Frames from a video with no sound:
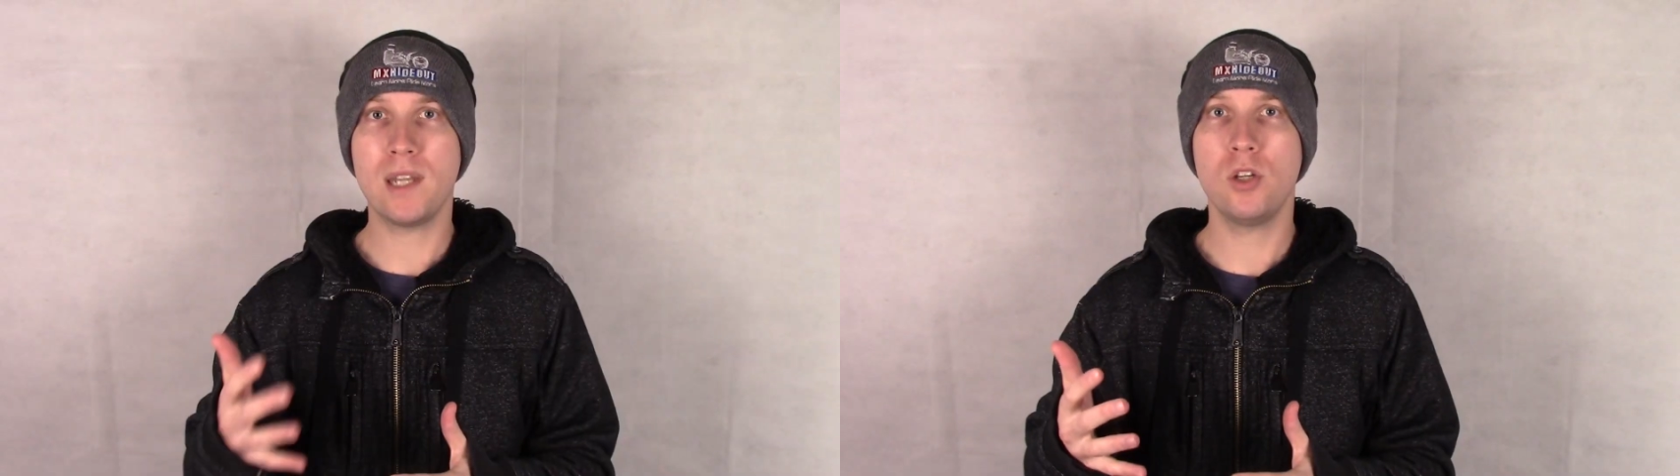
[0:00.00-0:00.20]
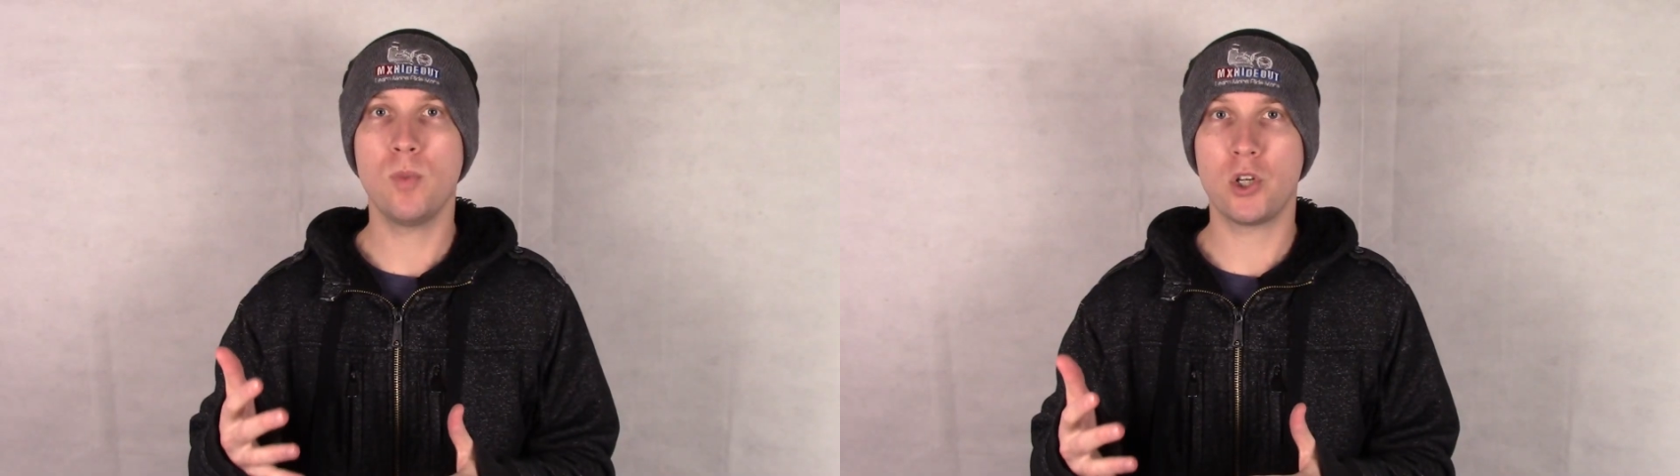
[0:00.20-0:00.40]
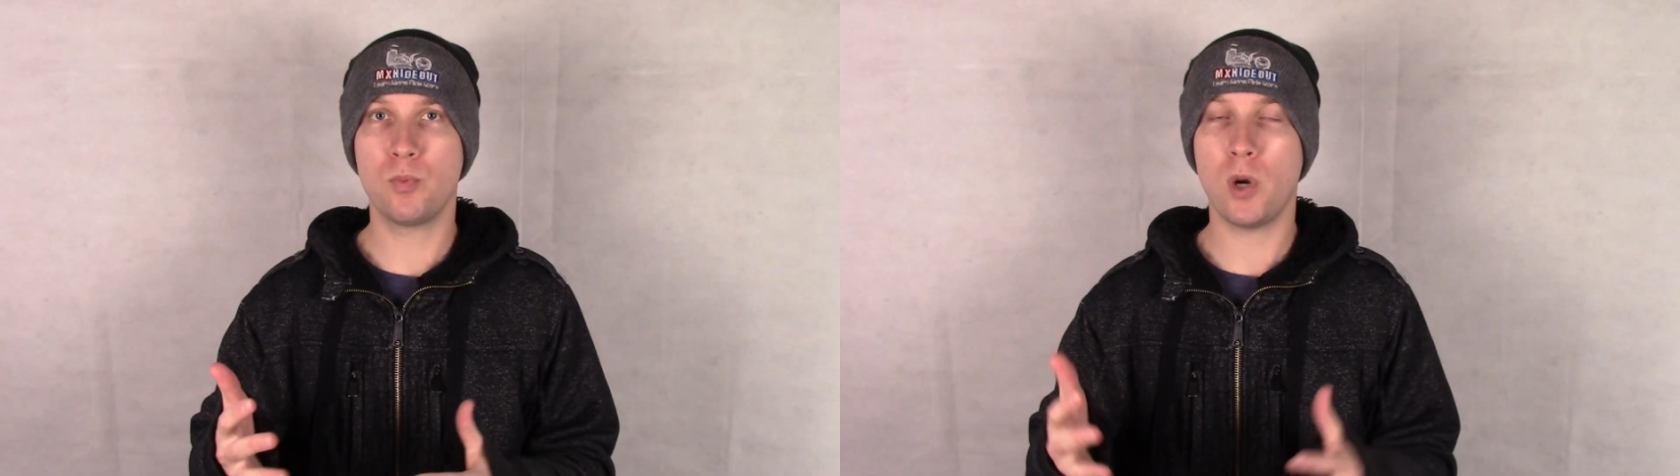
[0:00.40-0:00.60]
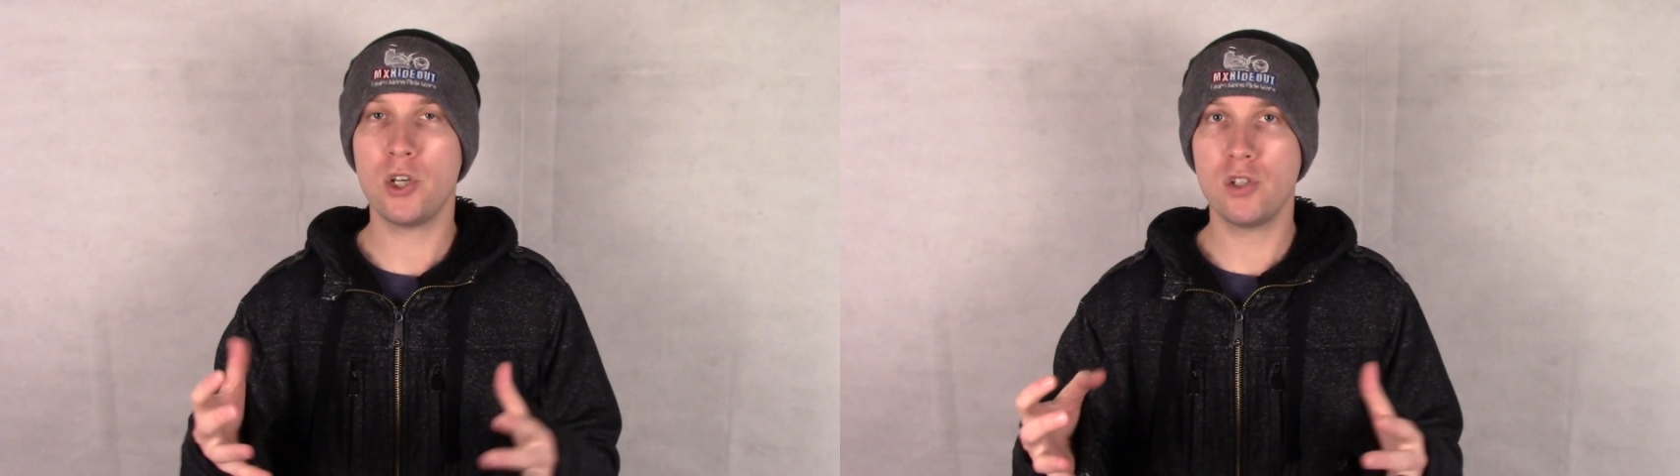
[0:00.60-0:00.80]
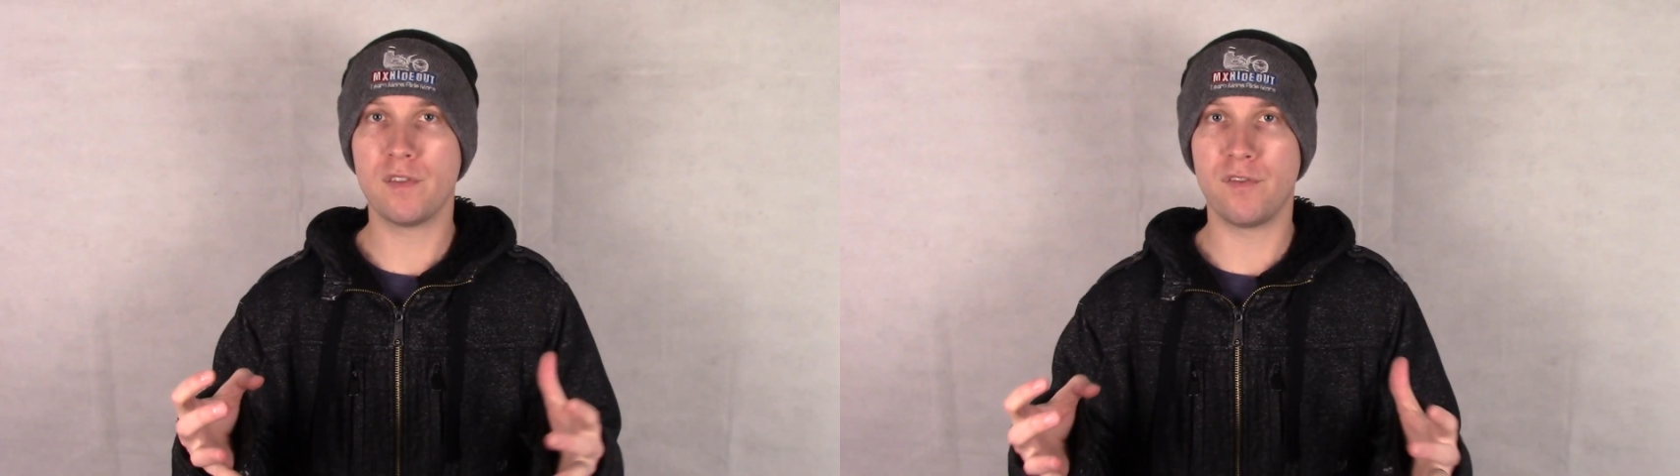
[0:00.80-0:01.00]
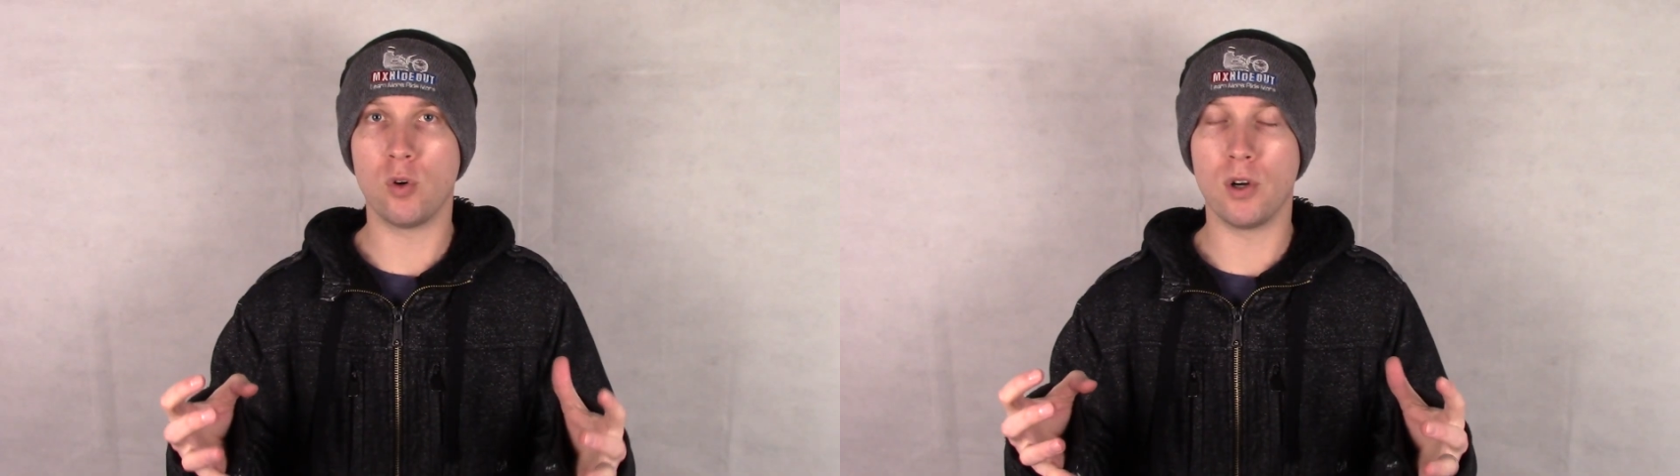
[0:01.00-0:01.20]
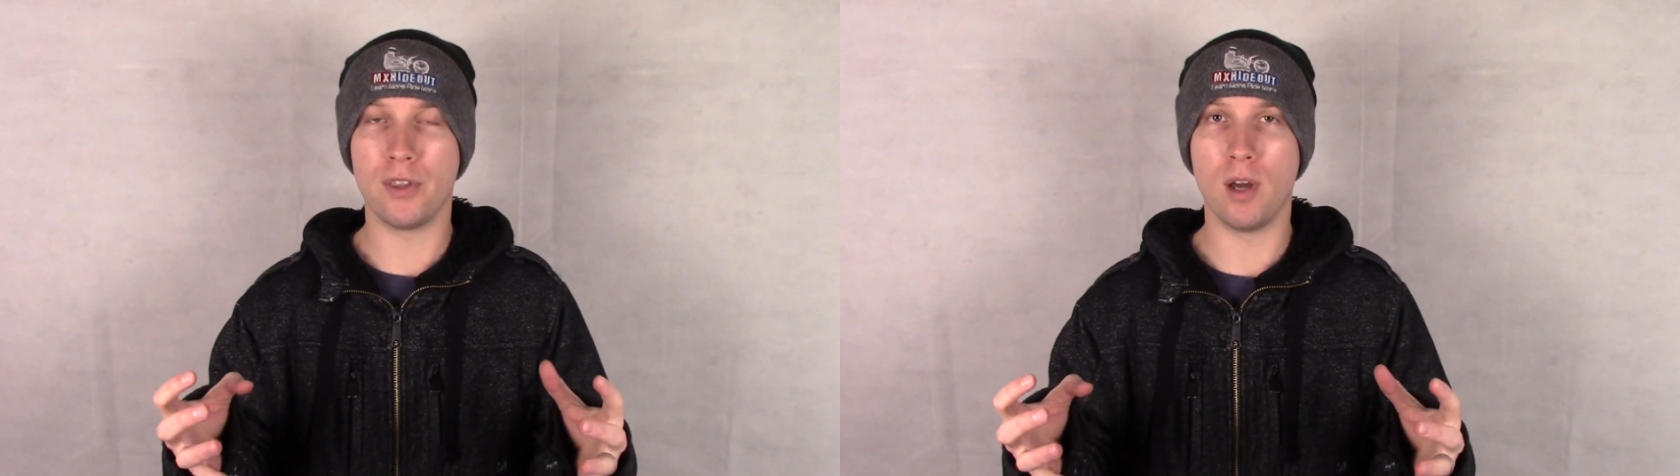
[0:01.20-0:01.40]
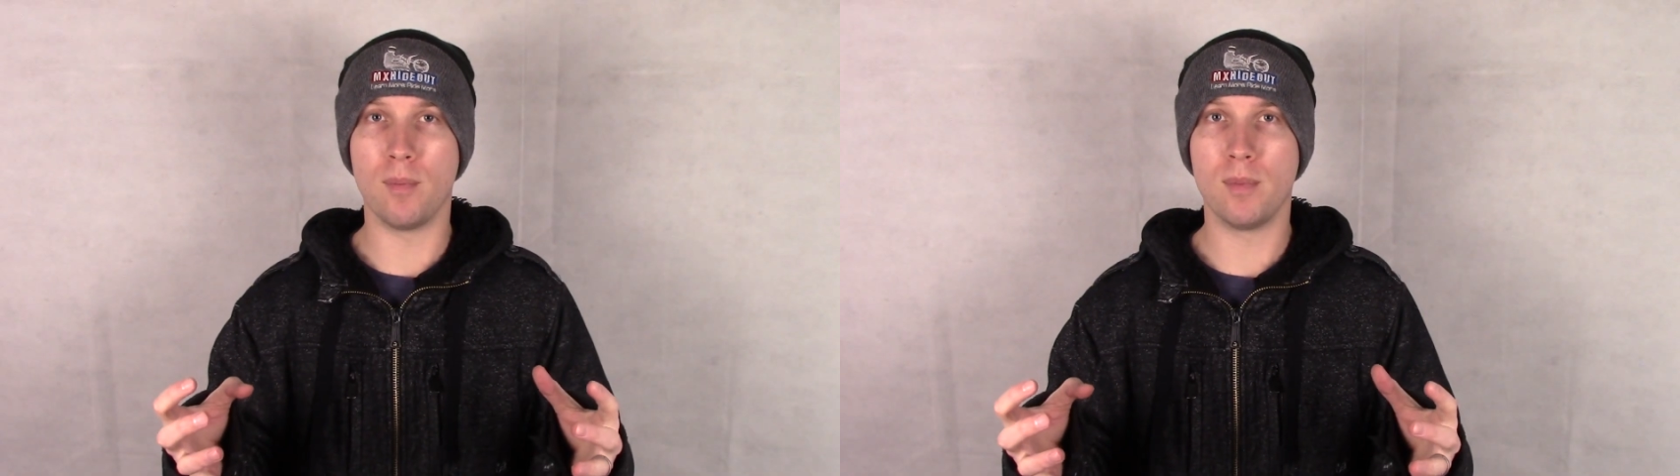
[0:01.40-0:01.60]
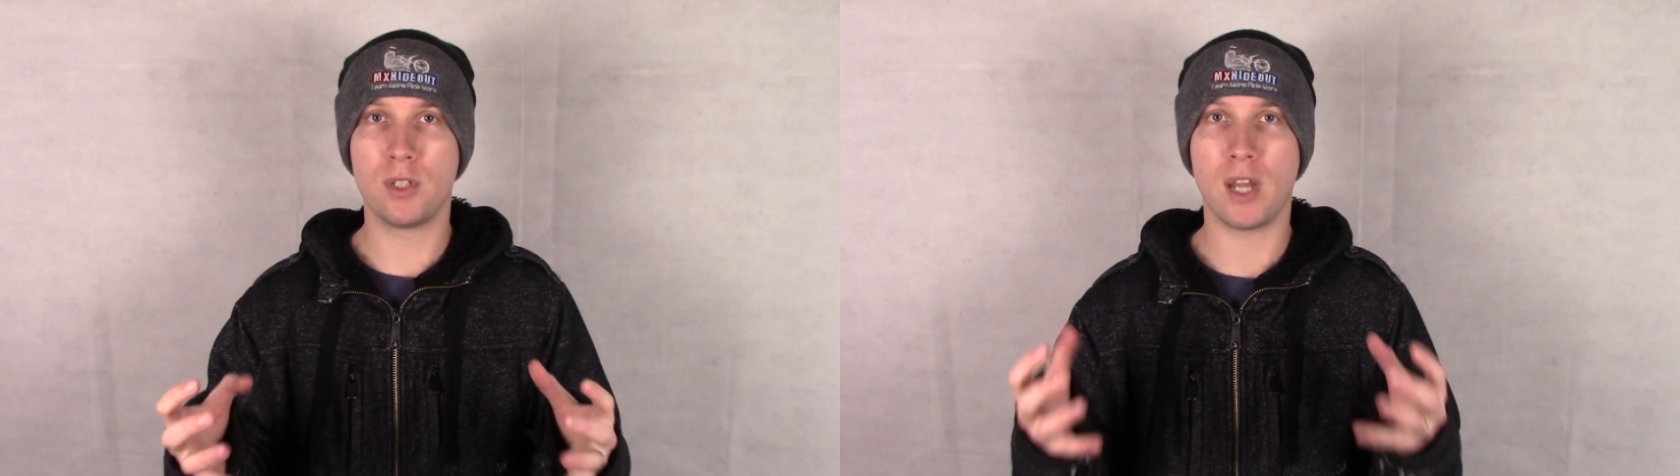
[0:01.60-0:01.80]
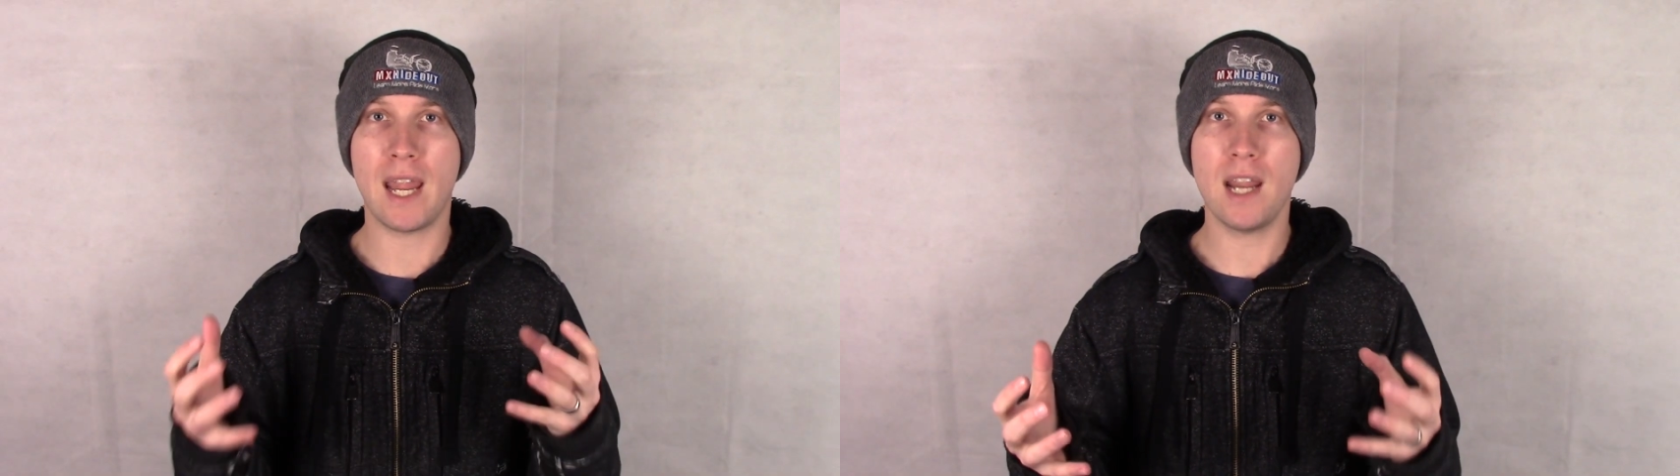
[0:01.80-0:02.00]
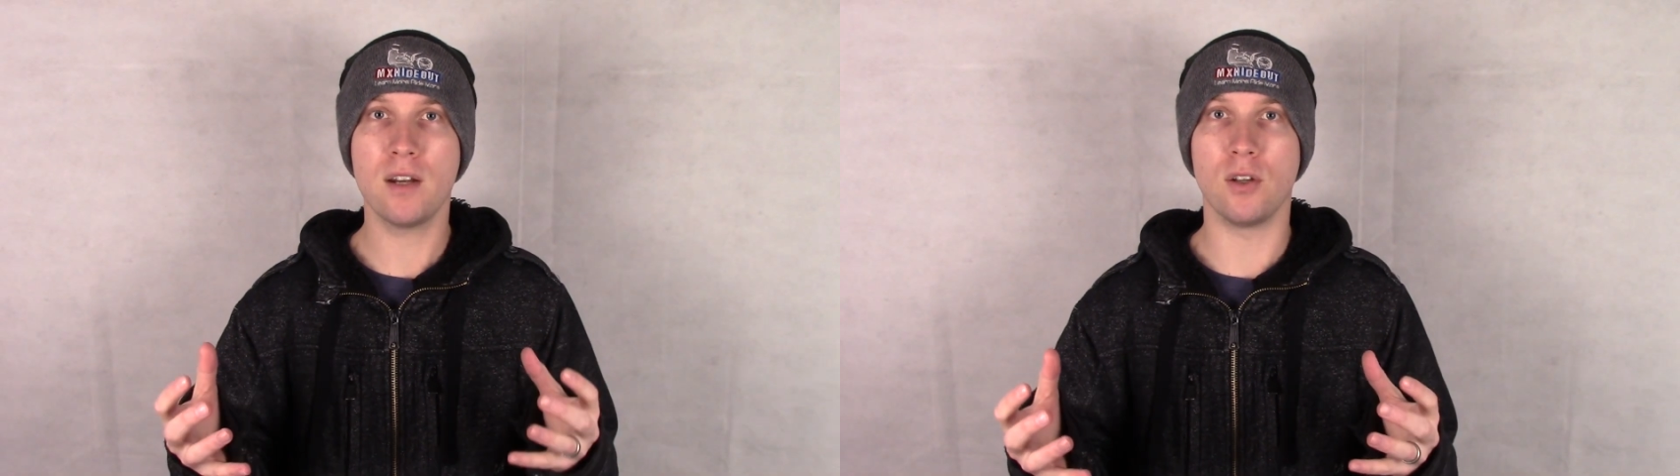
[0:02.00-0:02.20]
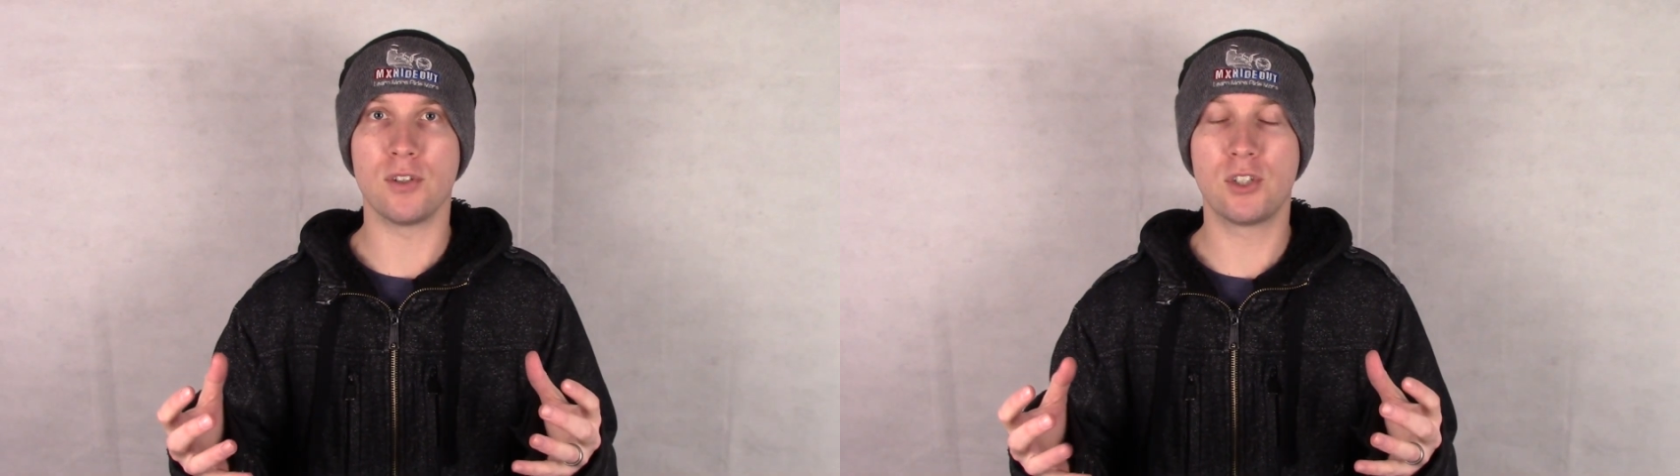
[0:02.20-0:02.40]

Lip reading: too much pressure for them to handle.